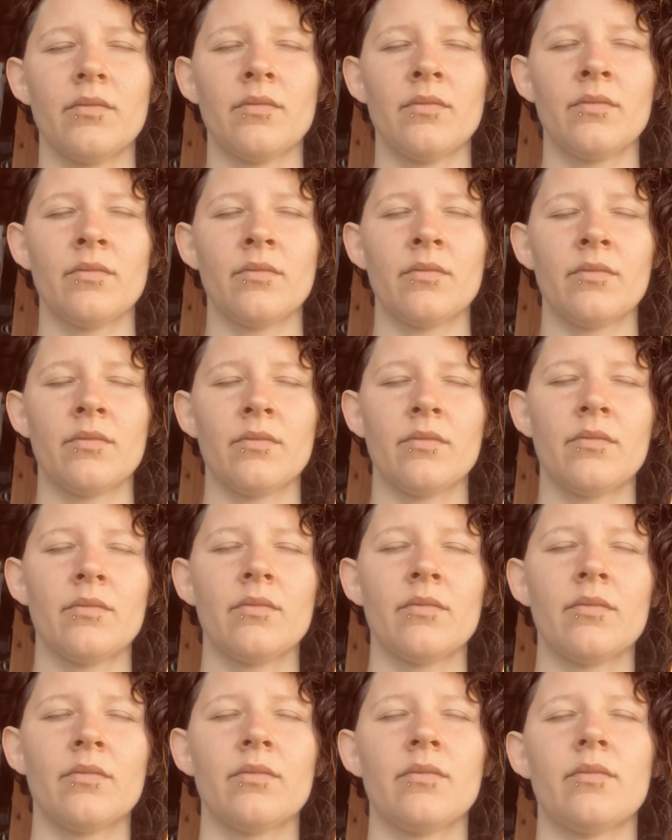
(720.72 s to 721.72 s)

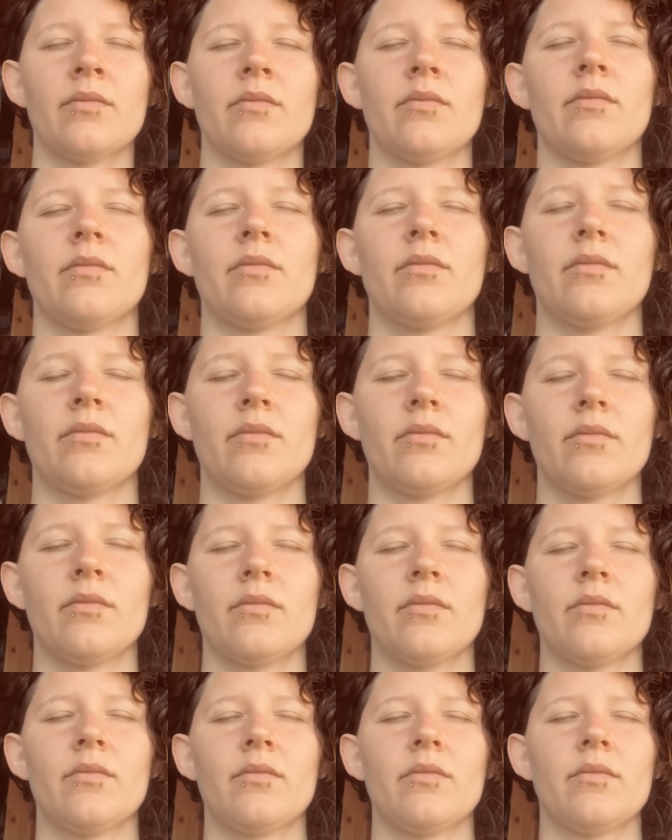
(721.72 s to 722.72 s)

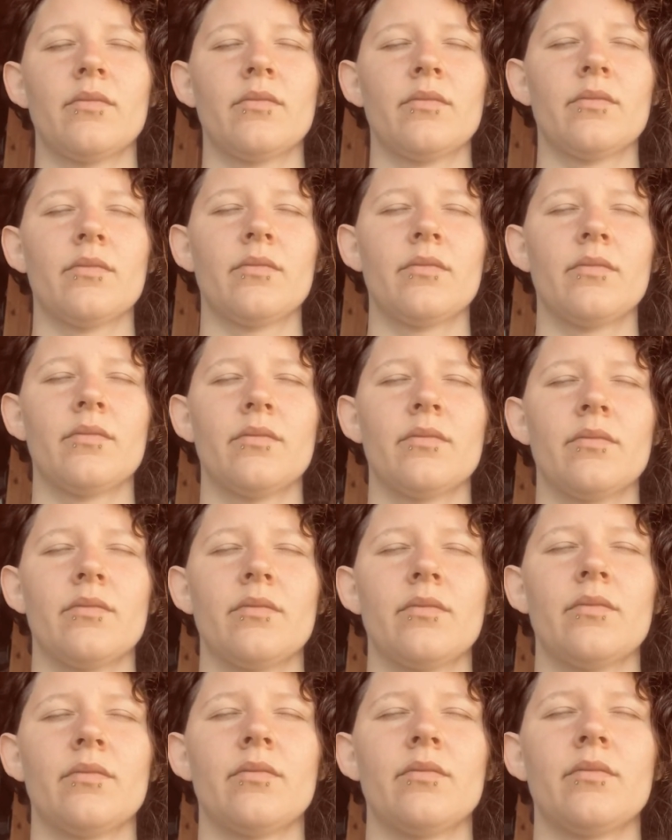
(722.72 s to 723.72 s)

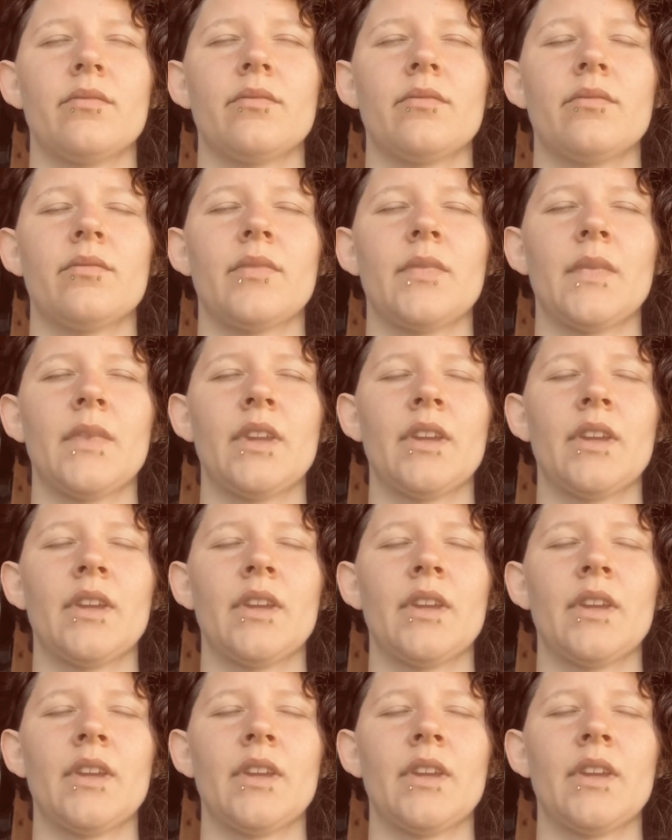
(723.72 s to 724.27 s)
(silence)